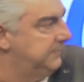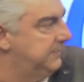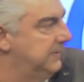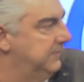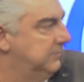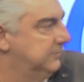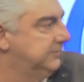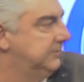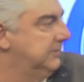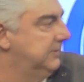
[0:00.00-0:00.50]

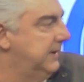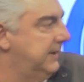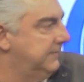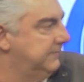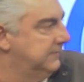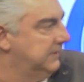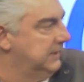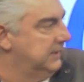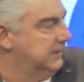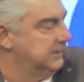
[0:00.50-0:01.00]
People still
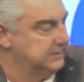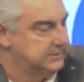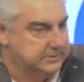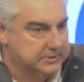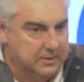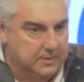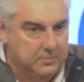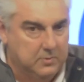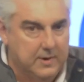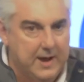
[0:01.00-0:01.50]
have
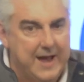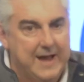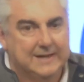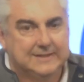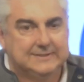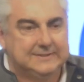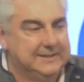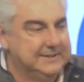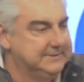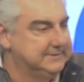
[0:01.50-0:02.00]
trouble
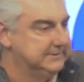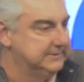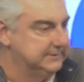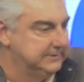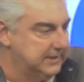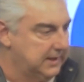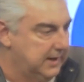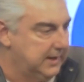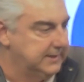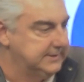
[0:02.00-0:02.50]
accessing
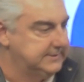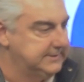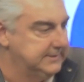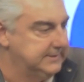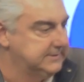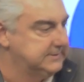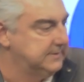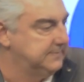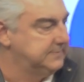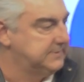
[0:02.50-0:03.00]

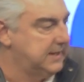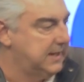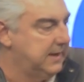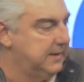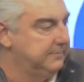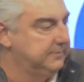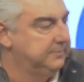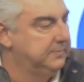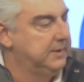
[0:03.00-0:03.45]
content sometimes.